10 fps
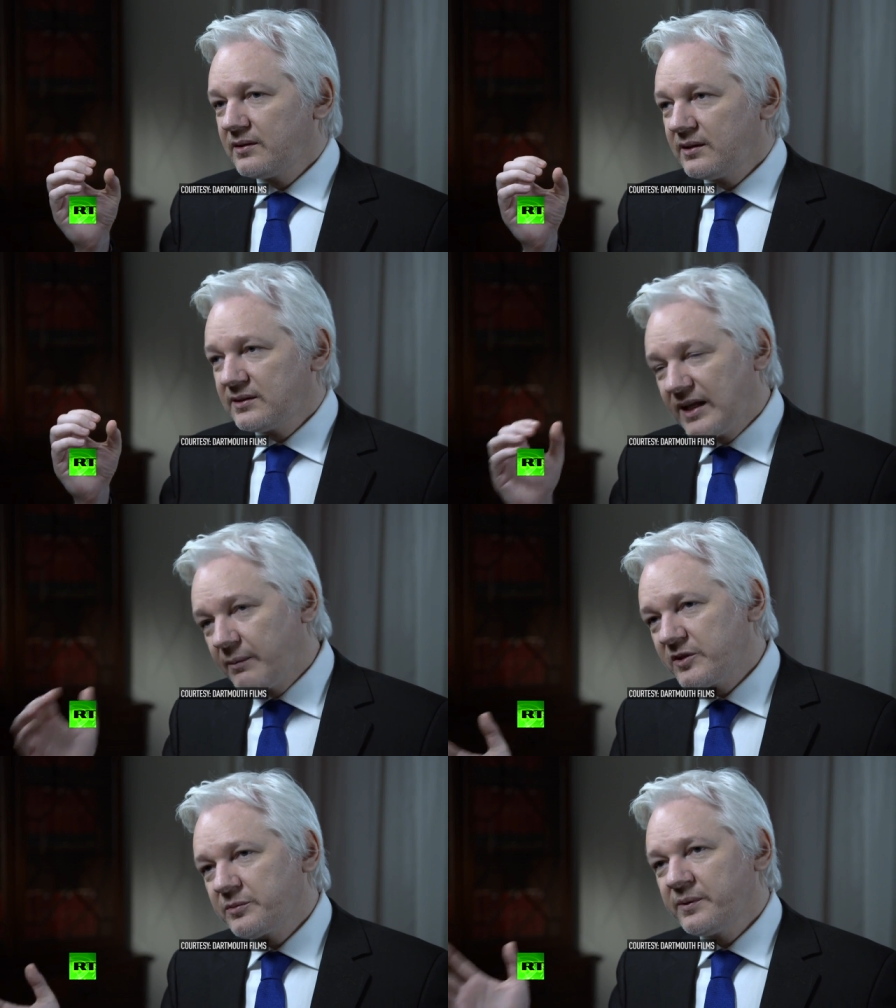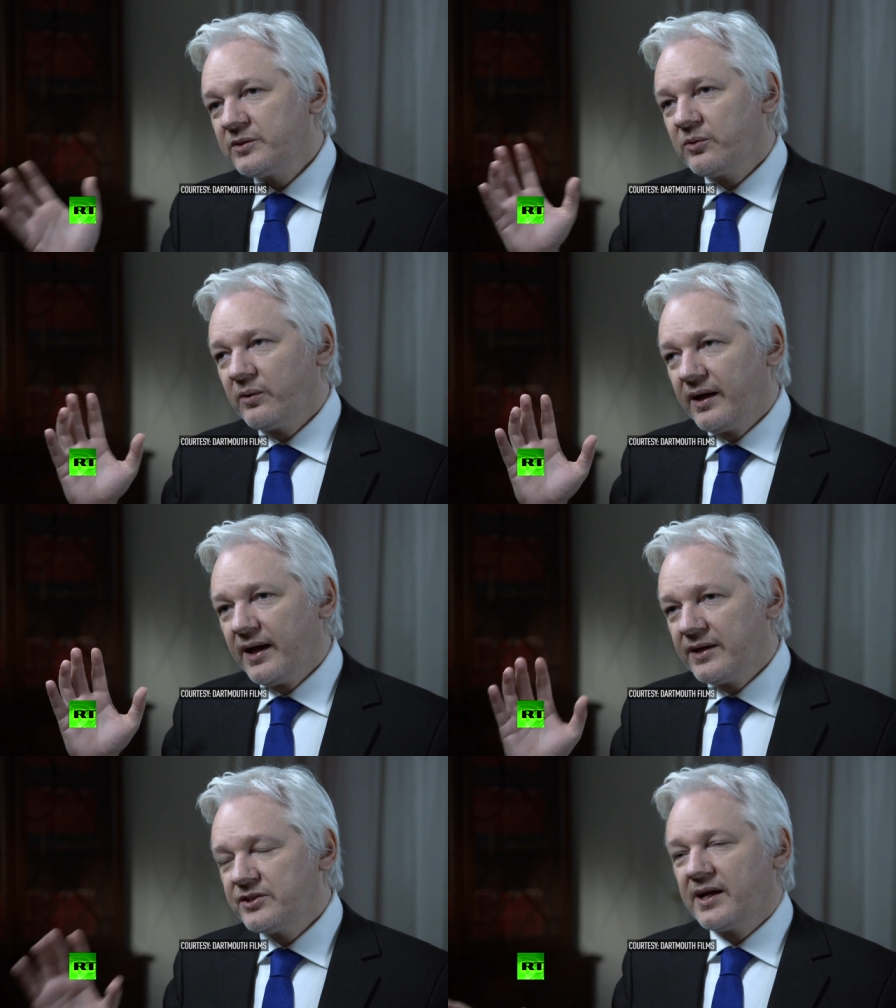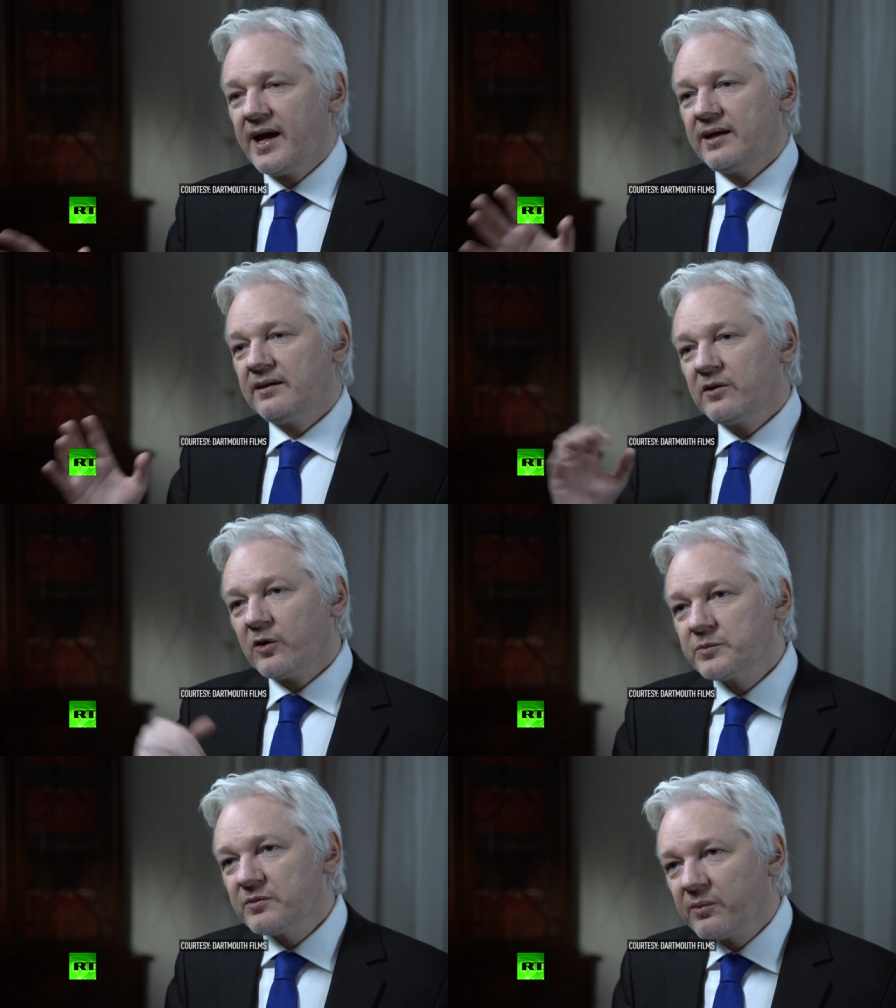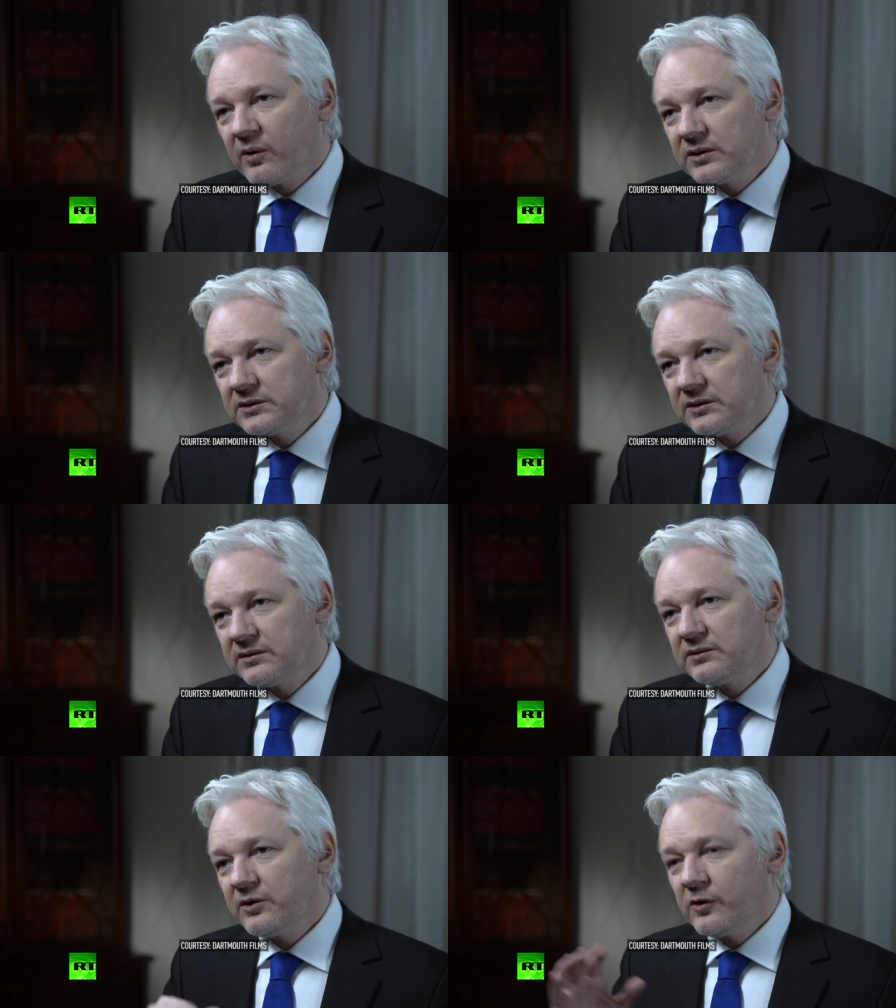establishment or educated, cosmopolitan,